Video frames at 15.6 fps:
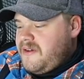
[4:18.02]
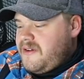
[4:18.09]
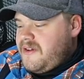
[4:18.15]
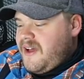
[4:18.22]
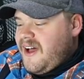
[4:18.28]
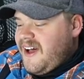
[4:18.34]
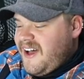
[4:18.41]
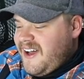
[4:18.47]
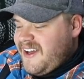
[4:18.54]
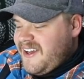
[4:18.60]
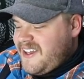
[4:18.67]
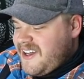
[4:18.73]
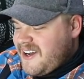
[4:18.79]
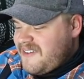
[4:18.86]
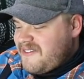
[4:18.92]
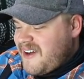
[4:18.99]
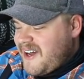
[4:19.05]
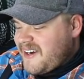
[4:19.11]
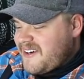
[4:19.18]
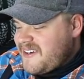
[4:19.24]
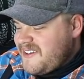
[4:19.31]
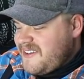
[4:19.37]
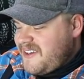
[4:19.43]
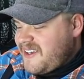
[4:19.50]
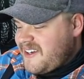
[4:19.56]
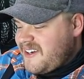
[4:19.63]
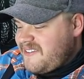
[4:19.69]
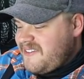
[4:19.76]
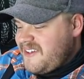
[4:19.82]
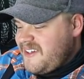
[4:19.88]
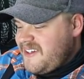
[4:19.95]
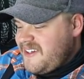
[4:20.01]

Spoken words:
Come on, are you kidding me?